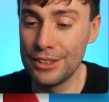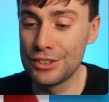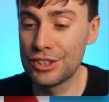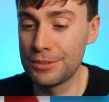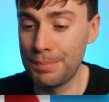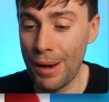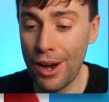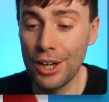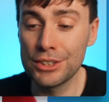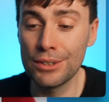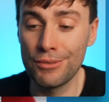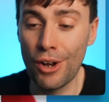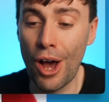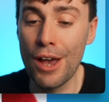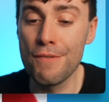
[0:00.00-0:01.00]
Sparks
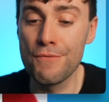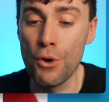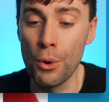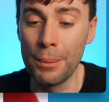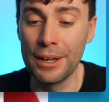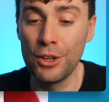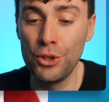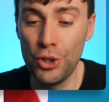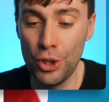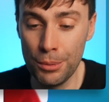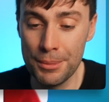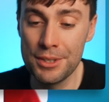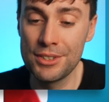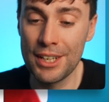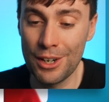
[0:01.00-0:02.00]
of light forming a
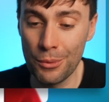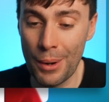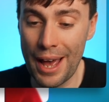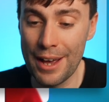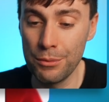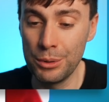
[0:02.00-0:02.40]
human silhouette,